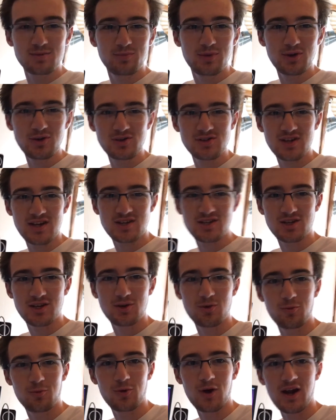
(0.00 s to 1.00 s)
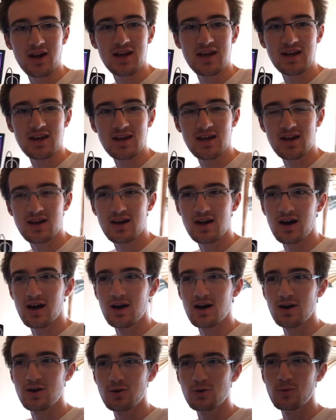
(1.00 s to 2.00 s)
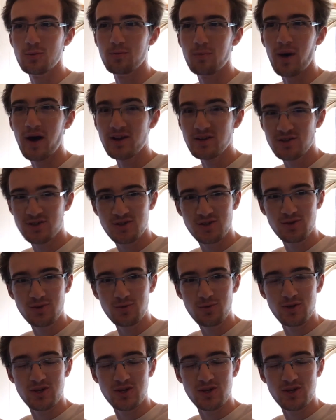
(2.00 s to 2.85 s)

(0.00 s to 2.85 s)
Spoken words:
computer's actually running Ubuntu,